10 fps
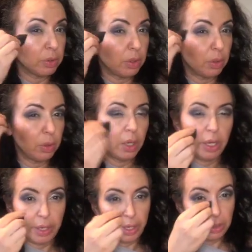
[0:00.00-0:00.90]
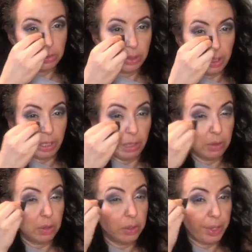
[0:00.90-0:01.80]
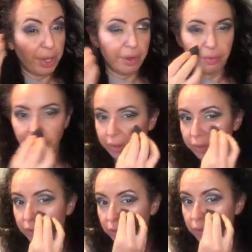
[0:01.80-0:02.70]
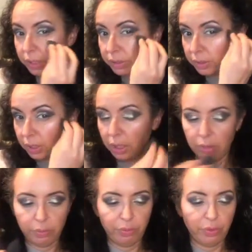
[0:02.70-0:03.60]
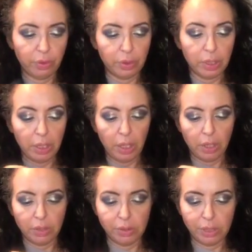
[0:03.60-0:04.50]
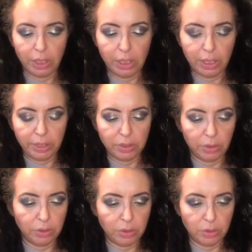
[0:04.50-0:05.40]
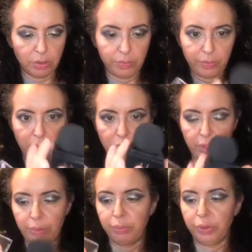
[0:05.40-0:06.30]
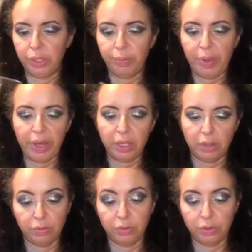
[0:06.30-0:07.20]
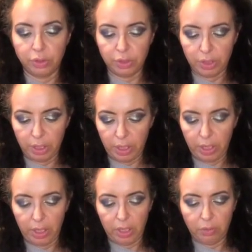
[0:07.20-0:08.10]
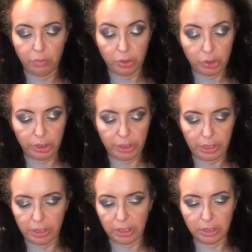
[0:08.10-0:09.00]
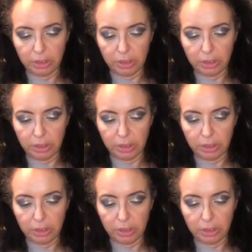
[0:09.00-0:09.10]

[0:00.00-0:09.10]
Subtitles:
to go into the inner corner area, you know, and with your concealer and so on. So you can put it back, of course, wash it and then